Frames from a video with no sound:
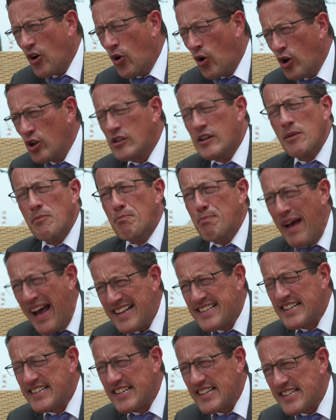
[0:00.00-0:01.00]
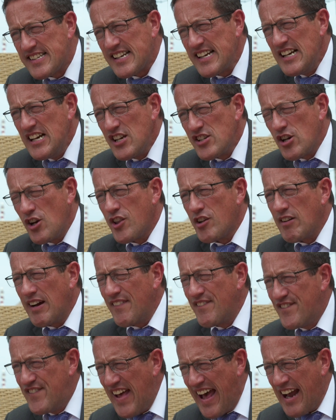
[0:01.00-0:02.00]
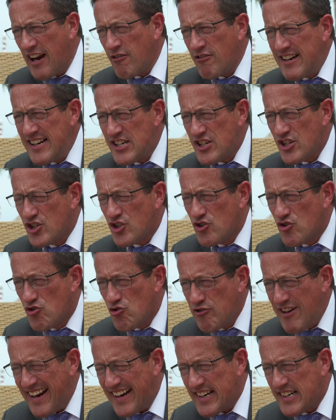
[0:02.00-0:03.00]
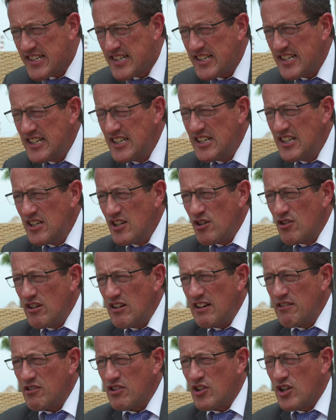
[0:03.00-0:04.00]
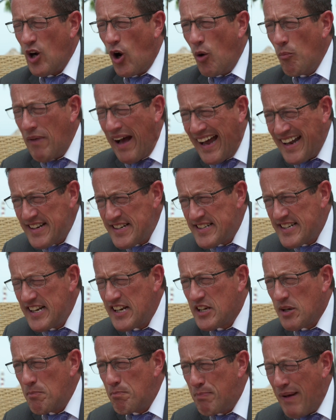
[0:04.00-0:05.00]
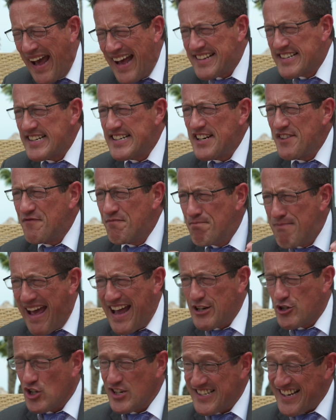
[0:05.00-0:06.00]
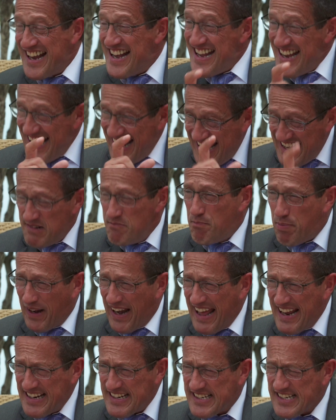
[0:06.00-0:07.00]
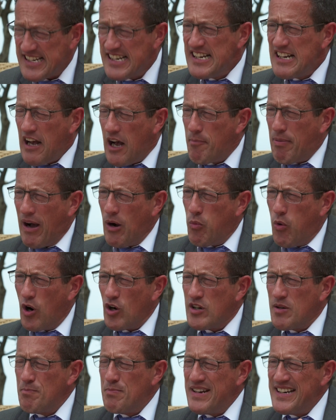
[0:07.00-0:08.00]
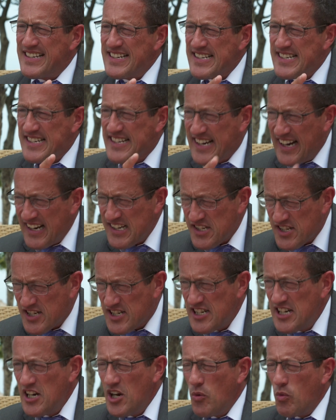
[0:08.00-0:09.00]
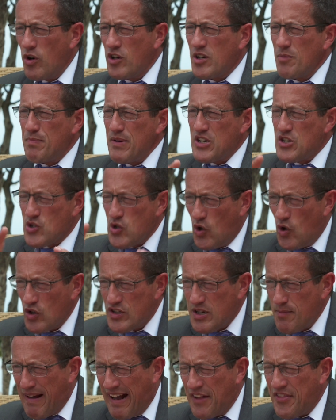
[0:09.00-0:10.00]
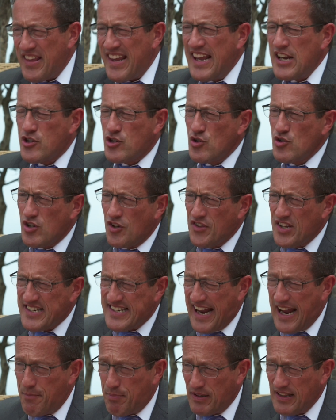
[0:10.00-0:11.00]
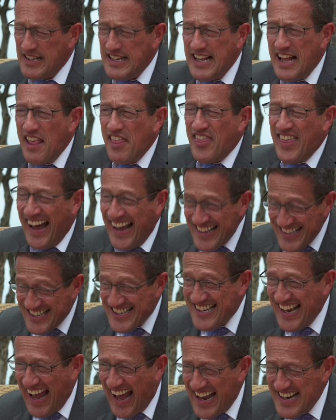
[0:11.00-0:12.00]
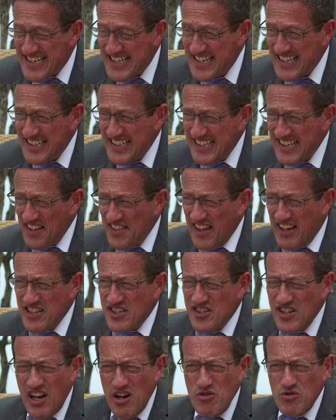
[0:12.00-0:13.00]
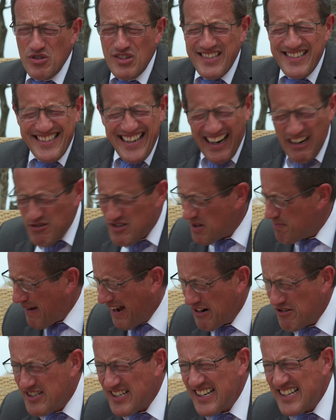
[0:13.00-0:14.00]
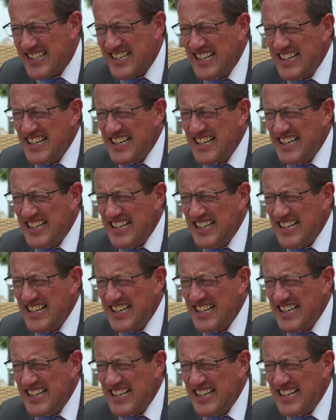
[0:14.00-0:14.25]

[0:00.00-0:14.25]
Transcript: all competitors. So there are very strict anti-competitive measures in place about what can be discussed, what can be talked about, the issues on the table. That said, there's no doubt about it.